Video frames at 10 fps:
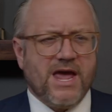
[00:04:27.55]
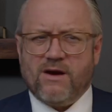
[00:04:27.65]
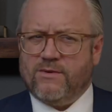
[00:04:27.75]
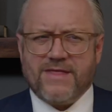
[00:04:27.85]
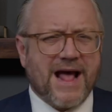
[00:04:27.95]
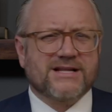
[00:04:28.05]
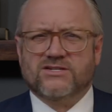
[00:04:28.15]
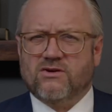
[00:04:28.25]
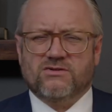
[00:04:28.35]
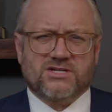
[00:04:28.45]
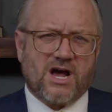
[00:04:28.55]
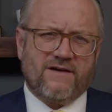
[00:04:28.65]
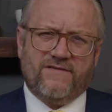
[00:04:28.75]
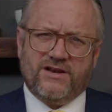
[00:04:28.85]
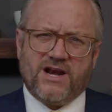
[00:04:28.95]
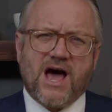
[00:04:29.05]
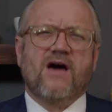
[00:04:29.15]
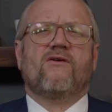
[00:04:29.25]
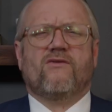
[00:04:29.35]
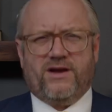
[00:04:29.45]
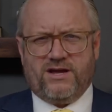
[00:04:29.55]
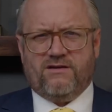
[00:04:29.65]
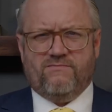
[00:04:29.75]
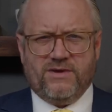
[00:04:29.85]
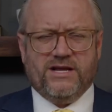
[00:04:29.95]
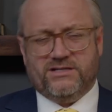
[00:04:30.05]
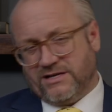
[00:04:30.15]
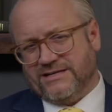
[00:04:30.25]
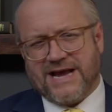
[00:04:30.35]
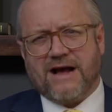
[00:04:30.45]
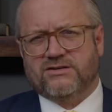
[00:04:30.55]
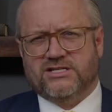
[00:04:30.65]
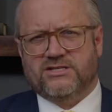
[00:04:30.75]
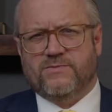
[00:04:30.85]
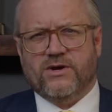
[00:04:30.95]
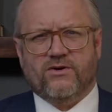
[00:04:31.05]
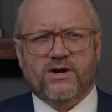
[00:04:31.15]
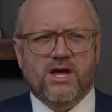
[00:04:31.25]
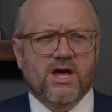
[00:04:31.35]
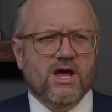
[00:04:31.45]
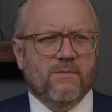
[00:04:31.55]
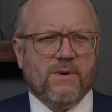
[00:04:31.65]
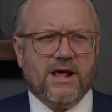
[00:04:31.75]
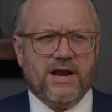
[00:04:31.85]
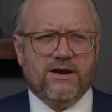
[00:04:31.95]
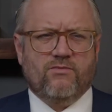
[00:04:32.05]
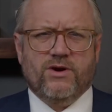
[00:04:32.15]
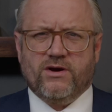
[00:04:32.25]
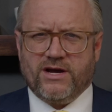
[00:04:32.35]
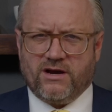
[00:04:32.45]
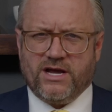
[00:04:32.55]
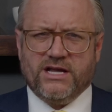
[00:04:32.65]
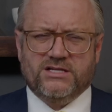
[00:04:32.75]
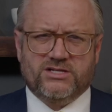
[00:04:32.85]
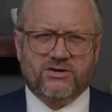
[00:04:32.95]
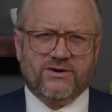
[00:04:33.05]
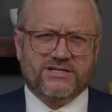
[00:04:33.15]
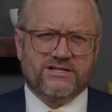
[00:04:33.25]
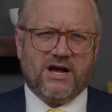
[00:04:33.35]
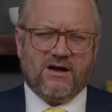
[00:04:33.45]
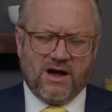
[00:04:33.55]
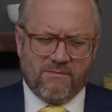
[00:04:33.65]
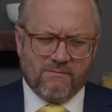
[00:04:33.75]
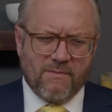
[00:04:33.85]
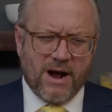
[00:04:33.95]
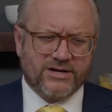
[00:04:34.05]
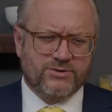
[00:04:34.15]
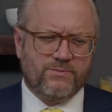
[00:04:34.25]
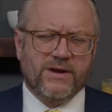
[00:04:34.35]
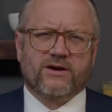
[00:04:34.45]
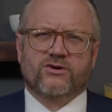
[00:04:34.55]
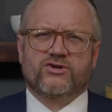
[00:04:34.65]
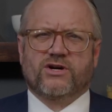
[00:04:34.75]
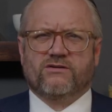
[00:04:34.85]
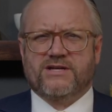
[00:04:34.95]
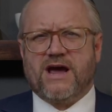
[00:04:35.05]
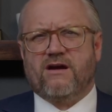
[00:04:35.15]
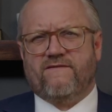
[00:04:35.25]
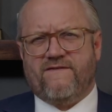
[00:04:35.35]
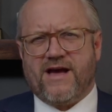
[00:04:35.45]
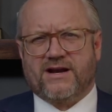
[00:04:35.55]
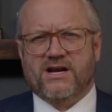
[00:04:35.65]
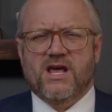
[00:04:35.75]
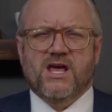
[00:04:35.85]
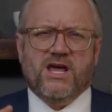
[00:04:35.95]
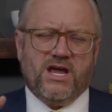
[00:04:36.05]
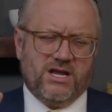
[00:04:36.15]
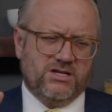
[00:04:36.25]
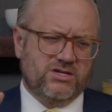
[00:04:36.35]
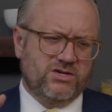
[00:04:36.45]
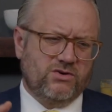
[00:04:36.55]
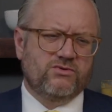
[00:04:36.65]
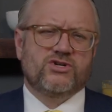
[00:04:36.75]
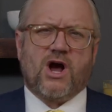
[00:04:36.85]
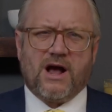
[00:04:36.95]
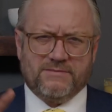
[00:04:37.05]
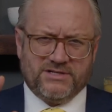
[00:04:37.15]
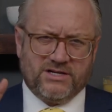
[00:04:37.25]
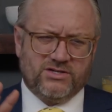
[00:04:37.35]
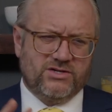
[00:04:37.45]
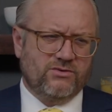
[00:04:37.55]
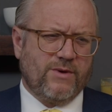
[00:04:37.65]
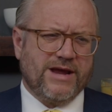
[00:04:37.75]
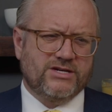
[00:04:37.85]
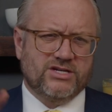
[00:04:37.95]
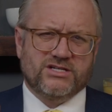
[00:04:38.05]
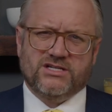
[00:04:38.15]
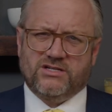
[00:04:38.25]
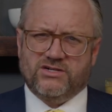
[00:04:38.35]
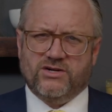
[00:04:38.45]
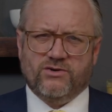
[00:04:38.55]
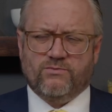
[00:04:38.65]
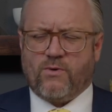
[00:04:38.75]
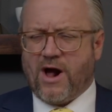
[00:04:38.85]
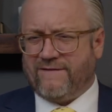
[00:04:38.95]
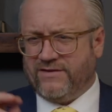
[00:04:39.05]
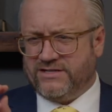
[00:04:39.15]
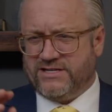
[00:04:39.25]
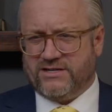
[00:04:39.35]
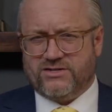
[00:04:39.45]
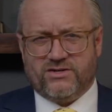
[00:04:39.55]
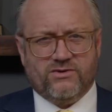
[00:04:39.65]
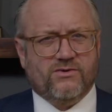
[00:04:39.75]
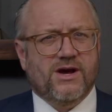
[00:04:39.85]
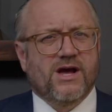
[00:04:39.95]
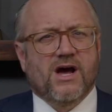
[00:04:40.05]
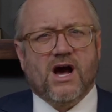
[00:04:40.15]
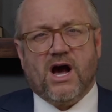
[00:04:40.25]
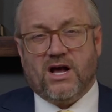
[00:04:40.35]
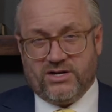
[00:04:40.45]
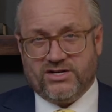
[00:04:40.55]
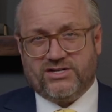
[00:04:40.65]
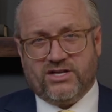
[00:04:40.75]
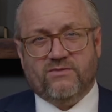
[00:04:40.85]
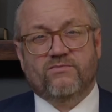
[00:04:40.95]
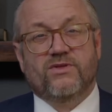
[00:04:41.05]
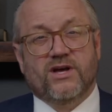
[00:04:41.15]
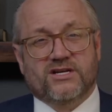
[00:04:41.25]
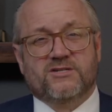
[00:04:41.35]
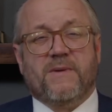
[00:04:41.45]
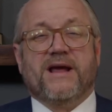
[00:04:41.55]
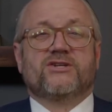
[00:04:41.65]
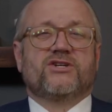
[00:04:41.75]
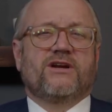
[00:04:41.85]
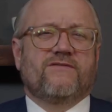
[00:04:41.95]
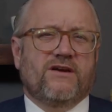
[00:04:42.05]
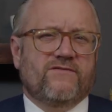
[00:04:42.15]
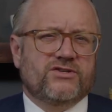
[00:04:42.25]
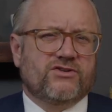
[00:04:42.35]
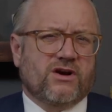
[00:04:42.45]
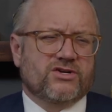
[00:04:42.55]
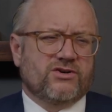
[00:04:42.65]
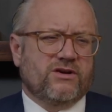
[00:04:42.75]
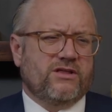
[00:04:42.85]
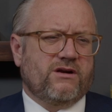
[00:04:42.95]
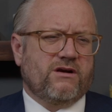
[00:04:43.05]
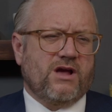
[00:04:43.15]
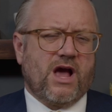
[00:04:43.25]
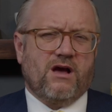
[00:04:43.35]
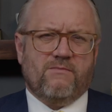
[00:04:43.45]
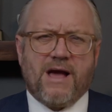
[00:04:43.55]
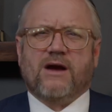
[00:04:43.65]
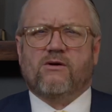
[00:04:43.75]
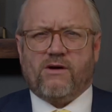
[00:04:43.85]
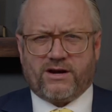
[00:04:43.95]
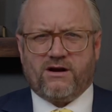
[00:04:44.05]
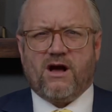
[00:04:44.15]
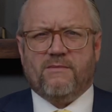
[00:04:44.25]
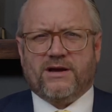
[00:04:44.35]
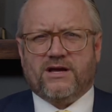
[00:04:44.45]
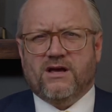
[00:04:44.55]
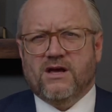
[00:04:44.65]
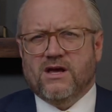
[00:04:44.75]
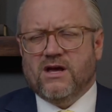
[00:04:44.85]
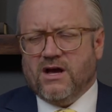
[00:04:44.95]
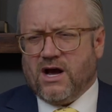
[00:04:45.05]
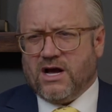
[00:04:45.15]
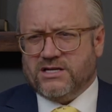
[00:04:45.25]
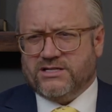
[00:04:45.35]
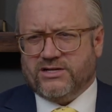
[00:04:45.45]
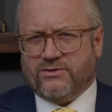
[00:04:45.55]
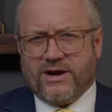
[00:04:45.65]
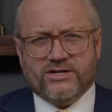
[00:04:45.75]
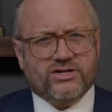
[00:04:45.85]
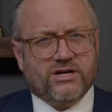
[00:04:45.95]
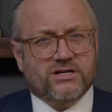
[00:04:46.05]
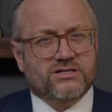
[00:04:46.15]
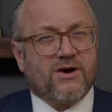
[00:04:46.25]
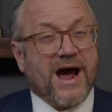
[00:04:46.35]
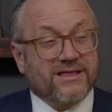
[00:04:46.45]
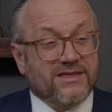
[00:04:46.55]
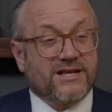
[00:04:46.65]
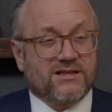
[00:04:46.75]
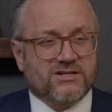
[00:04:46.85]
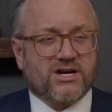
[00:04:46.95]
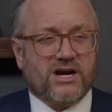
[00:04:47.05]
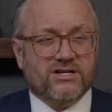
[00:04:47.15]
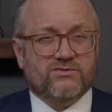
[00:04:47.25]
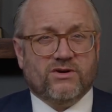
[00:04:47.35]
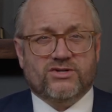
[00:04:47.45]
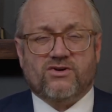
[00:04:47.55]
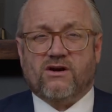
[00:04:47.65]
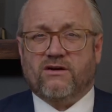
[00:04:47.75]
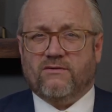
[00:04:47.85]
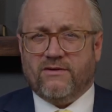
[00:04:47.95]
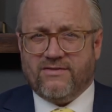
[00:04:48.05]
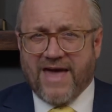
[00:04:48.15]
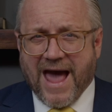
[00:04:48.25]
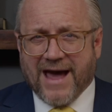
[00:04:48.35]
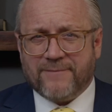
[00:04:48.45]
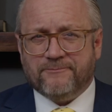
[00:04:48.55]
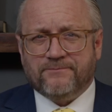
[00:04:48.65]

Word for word: And when that slows off, it not only means less houses built, but it really leads to a, a much bigger trickle-down effect into jobs, into wages, into profits, into uh, just the, the expansion of an infrastructure and their uh, macroeconomic Uh, situation. And so I think that China is really struggling with that,